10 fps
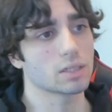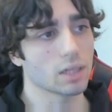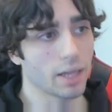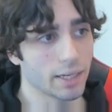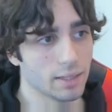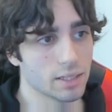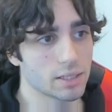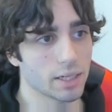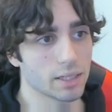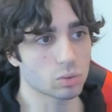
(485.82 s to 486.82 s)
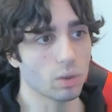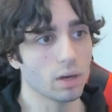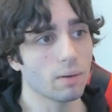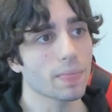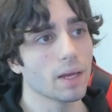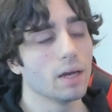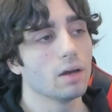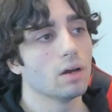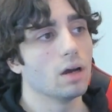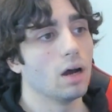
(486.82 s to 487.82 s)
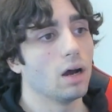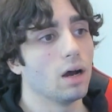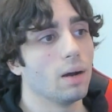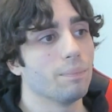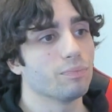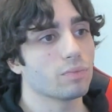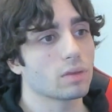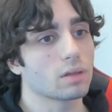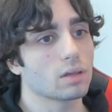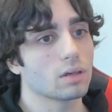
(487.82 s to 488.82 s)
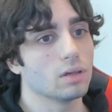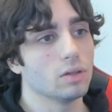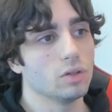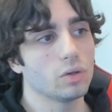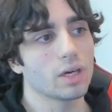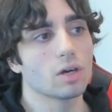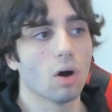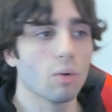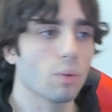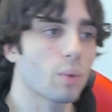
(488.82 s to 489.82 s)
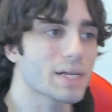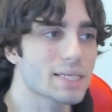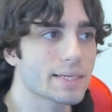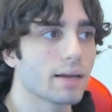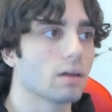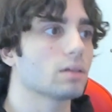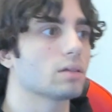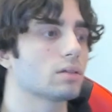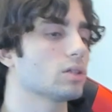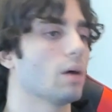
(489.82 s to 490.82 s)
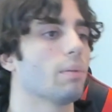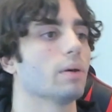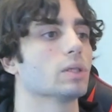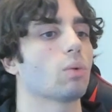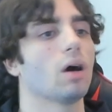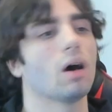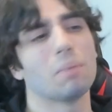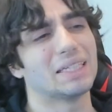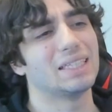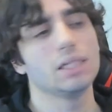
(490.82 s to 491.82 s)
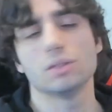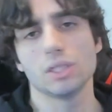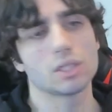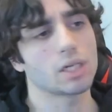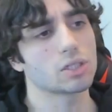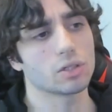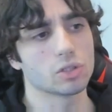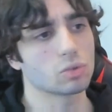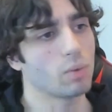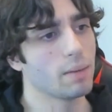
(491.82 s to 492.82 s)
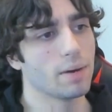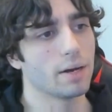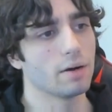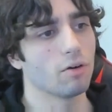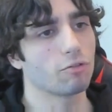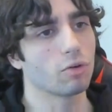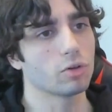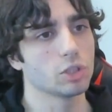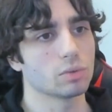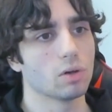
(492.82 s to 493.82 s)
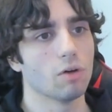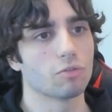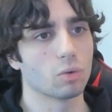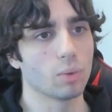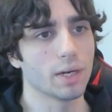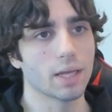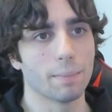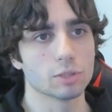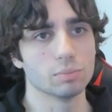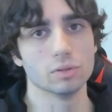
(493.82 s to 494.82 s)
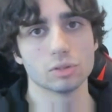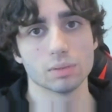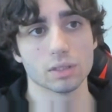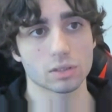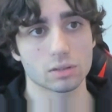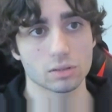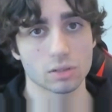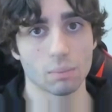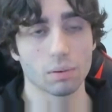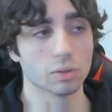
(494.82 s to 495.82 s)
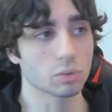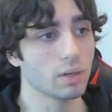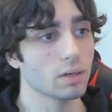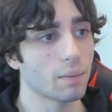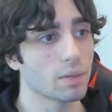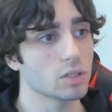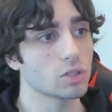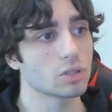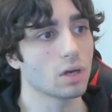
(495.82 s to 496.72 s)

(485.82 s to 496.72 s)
like this set as well. You can go the wind set on Sampo as well, but the DOT sets are just way better. Of course, you would go for a wind damage boost because Sampo is wind damage.